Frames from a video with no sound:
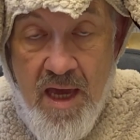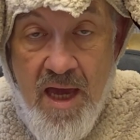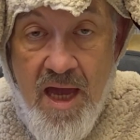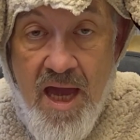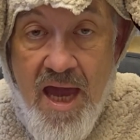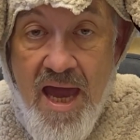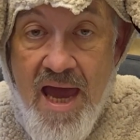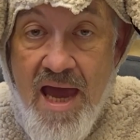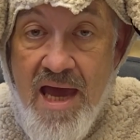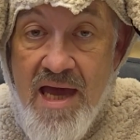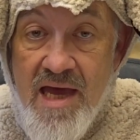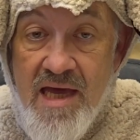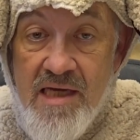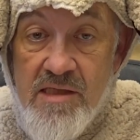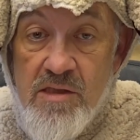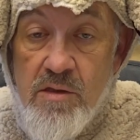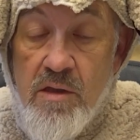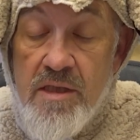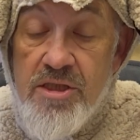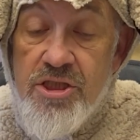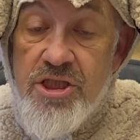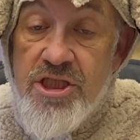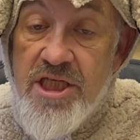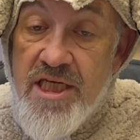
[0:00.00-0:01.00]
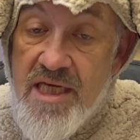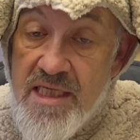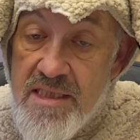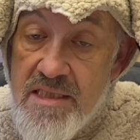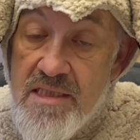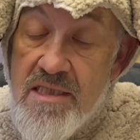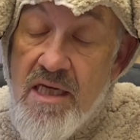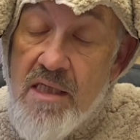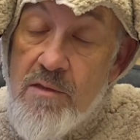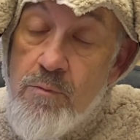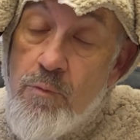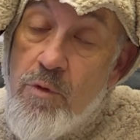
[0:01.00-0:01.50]
And she has
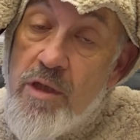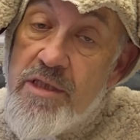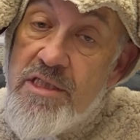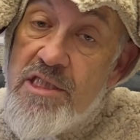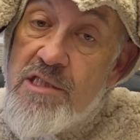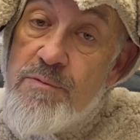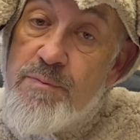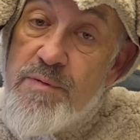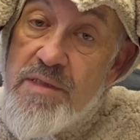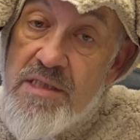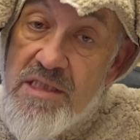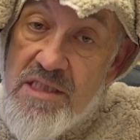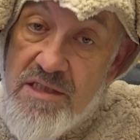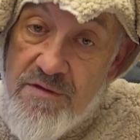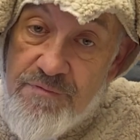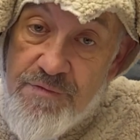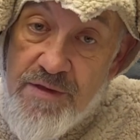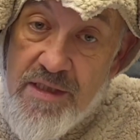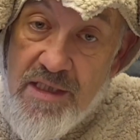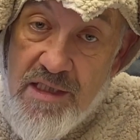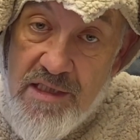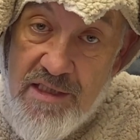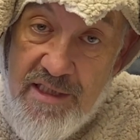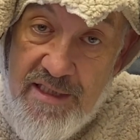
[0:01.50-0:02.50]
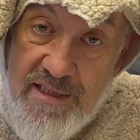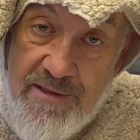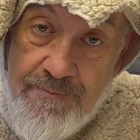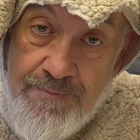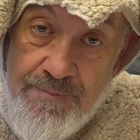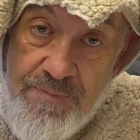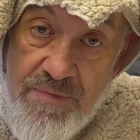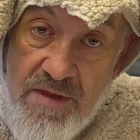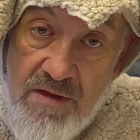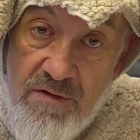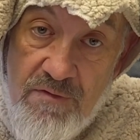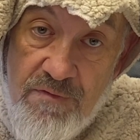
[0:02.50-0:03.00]
done one specifically
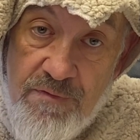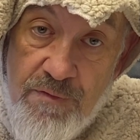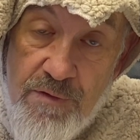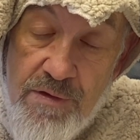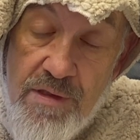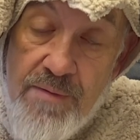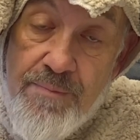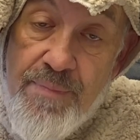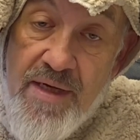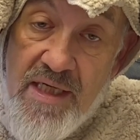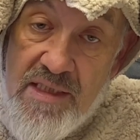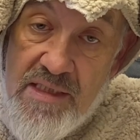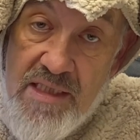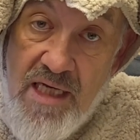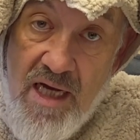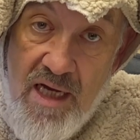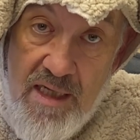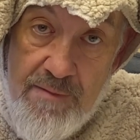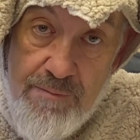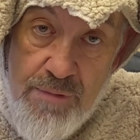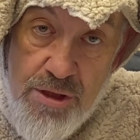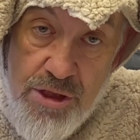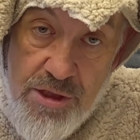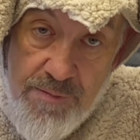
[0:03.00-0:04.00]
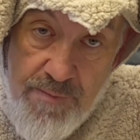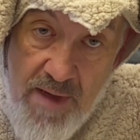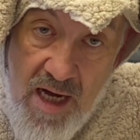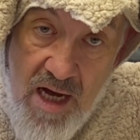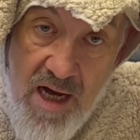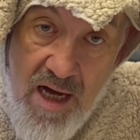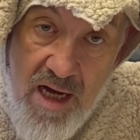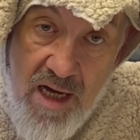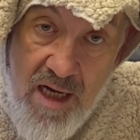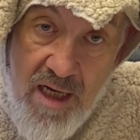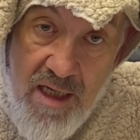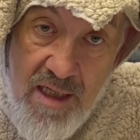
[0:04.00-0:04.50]
for the bedtime
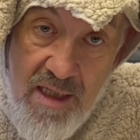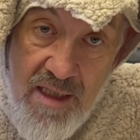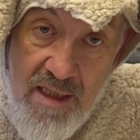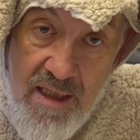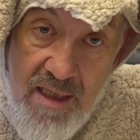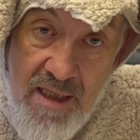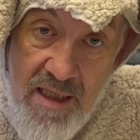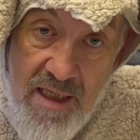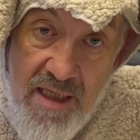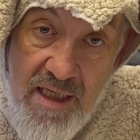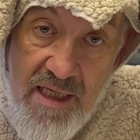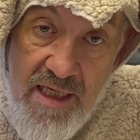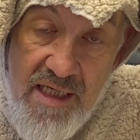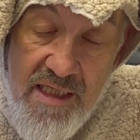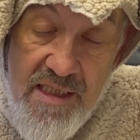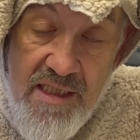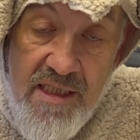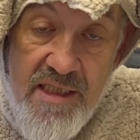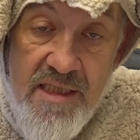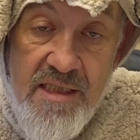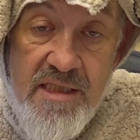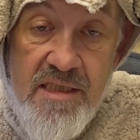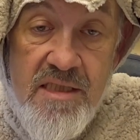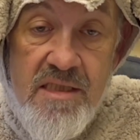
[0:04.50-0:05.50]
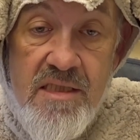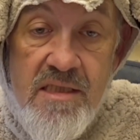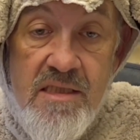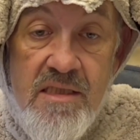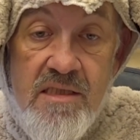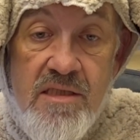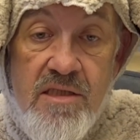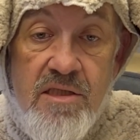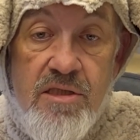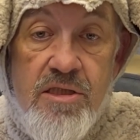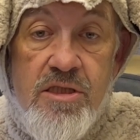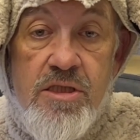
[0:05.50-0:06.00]
Shema. It is
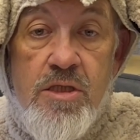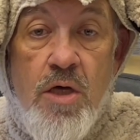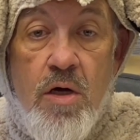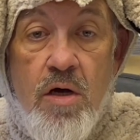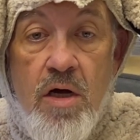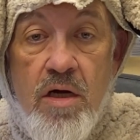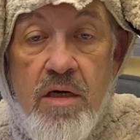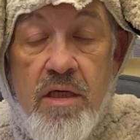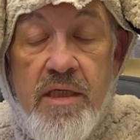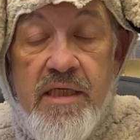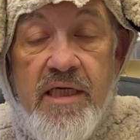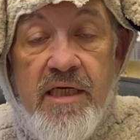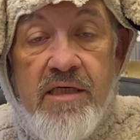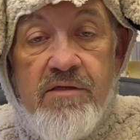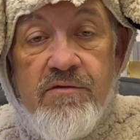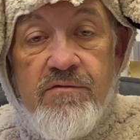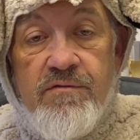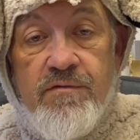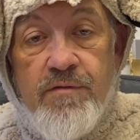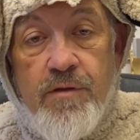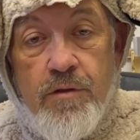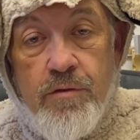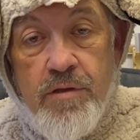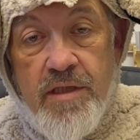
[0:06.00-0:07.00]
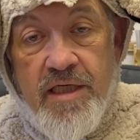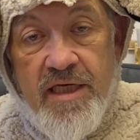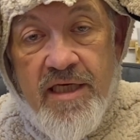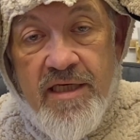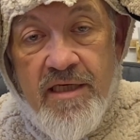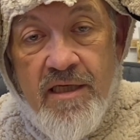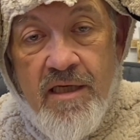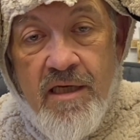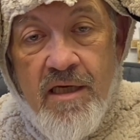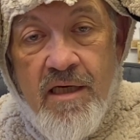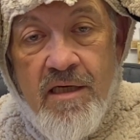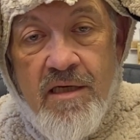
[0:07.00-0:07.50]
the song
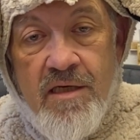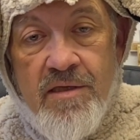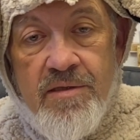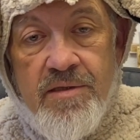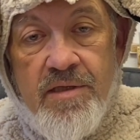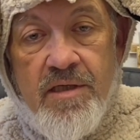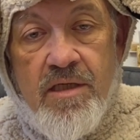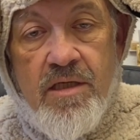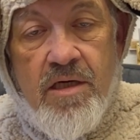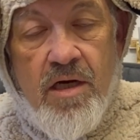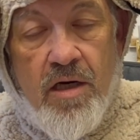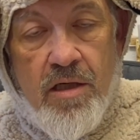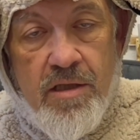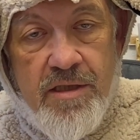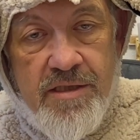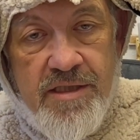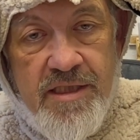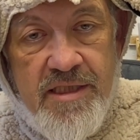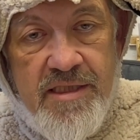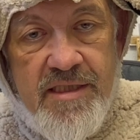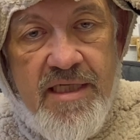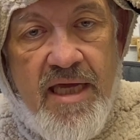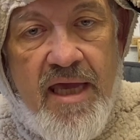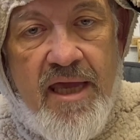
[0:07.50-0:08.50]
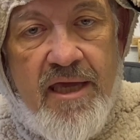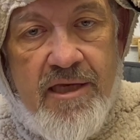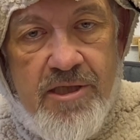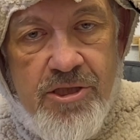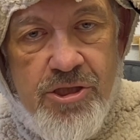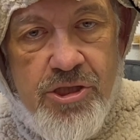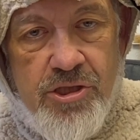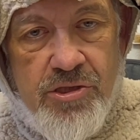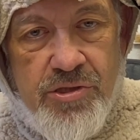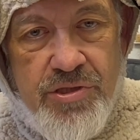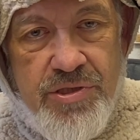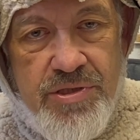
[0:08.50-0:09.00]
invoking the guardian
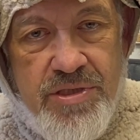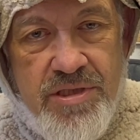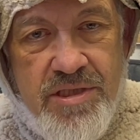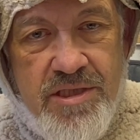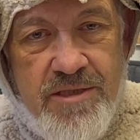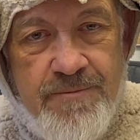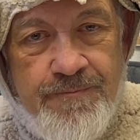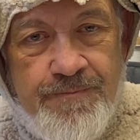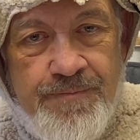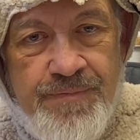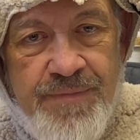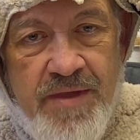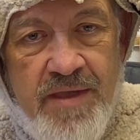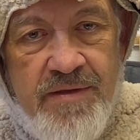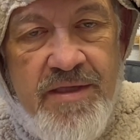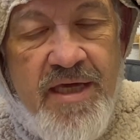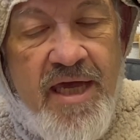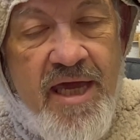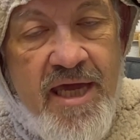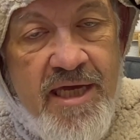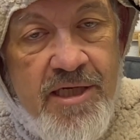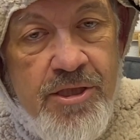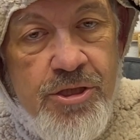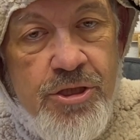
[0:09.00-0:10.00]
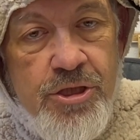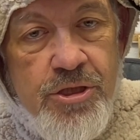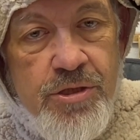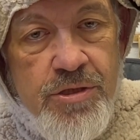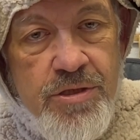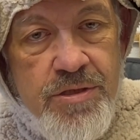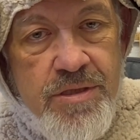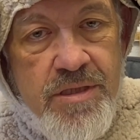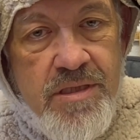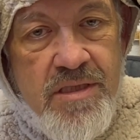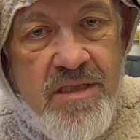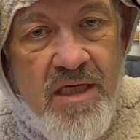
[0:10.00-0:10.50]
angels, the
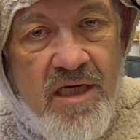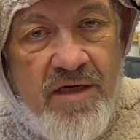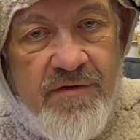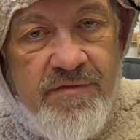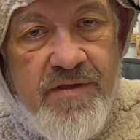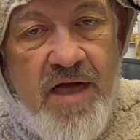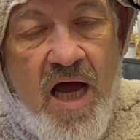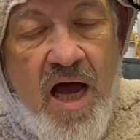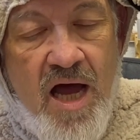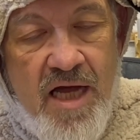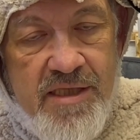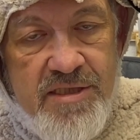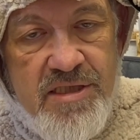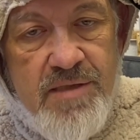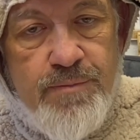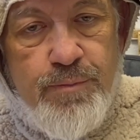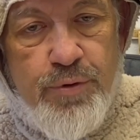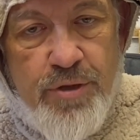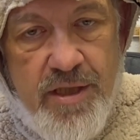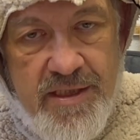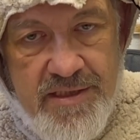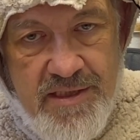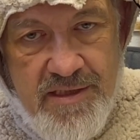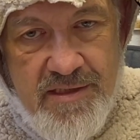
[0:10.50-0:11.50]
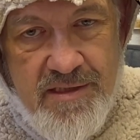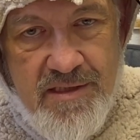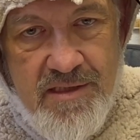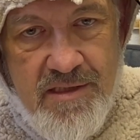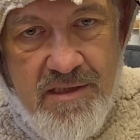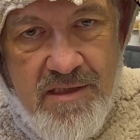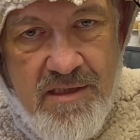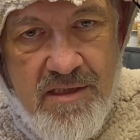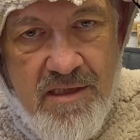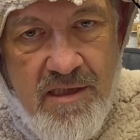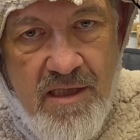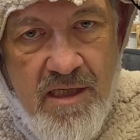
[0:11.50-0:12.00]
angels of God's
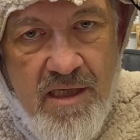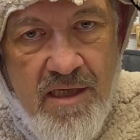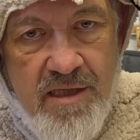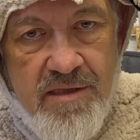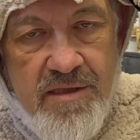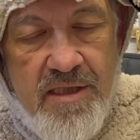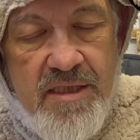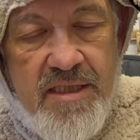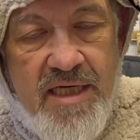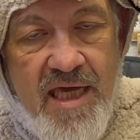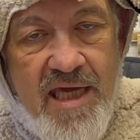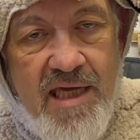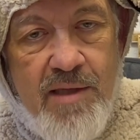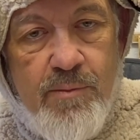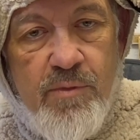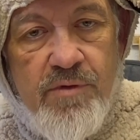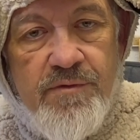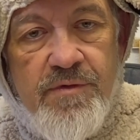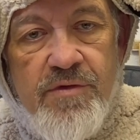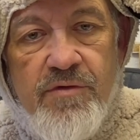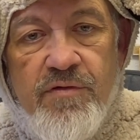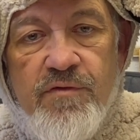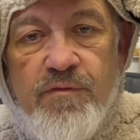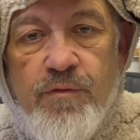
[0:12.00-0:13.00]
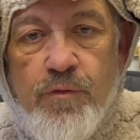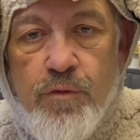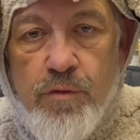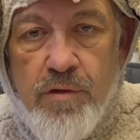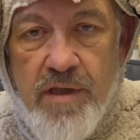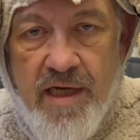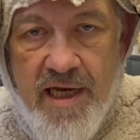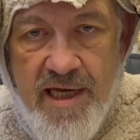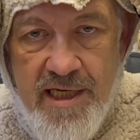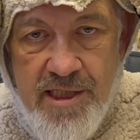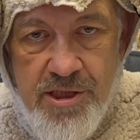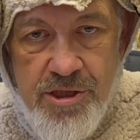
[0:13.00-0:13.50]
presence. The name of the
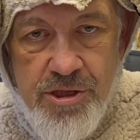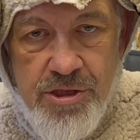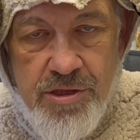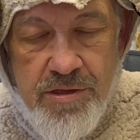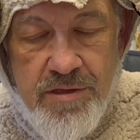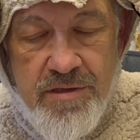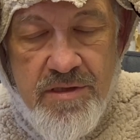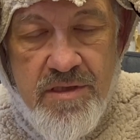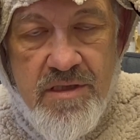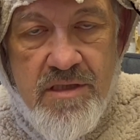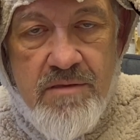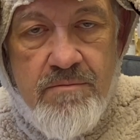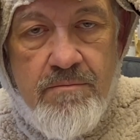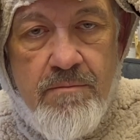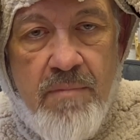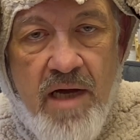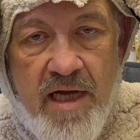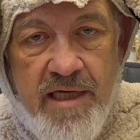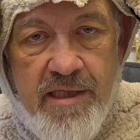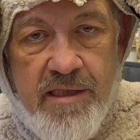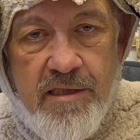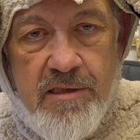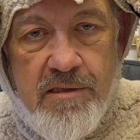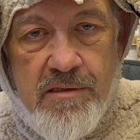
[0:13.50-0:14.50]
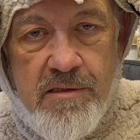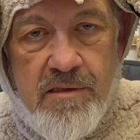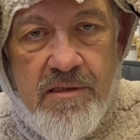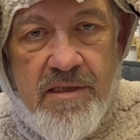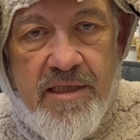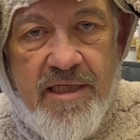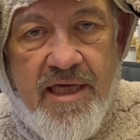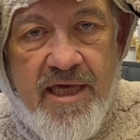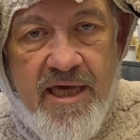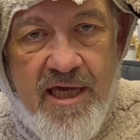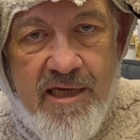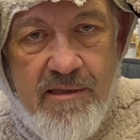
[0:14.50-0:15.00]
four angels, Michael,
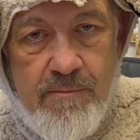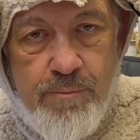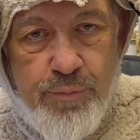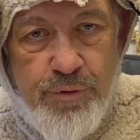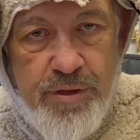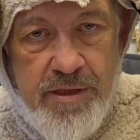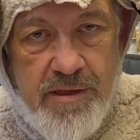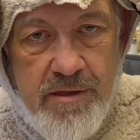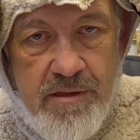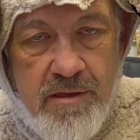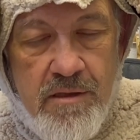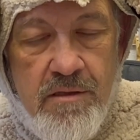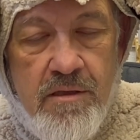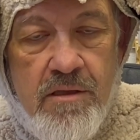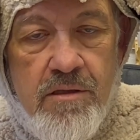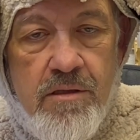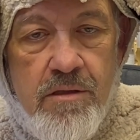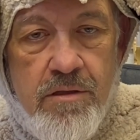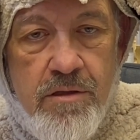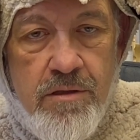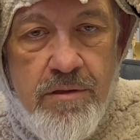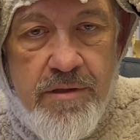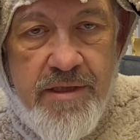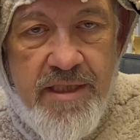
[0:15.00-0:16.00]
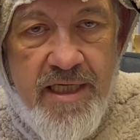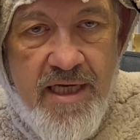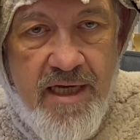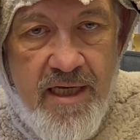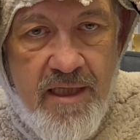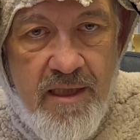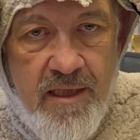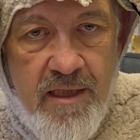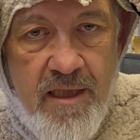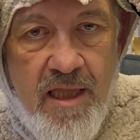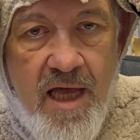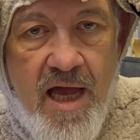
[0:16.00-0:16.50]
Gabriel,
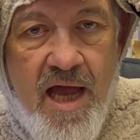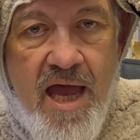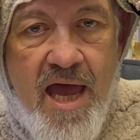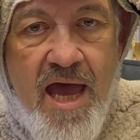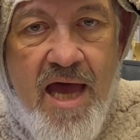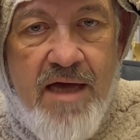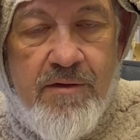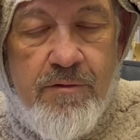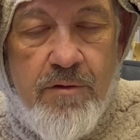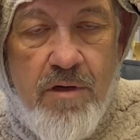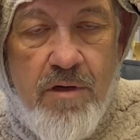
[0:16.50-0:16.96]
Uriel, and